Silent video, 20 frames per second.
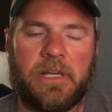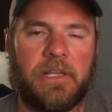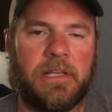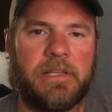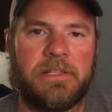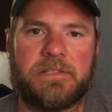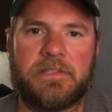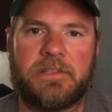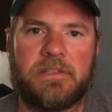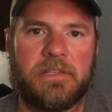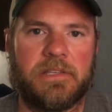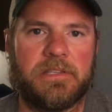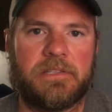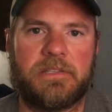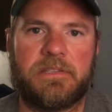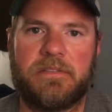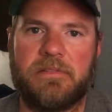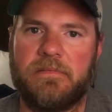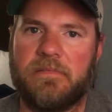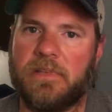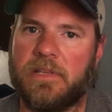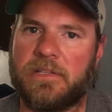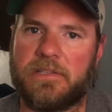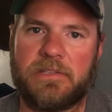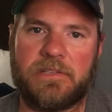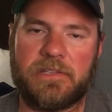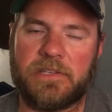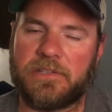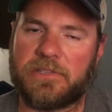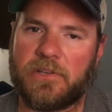It's this
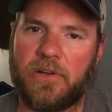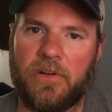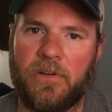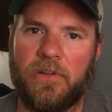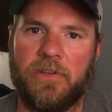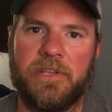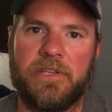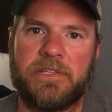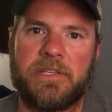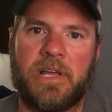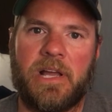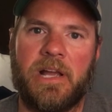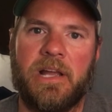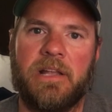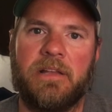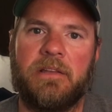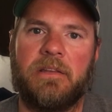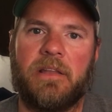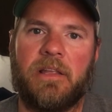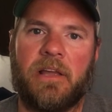it's this hull design.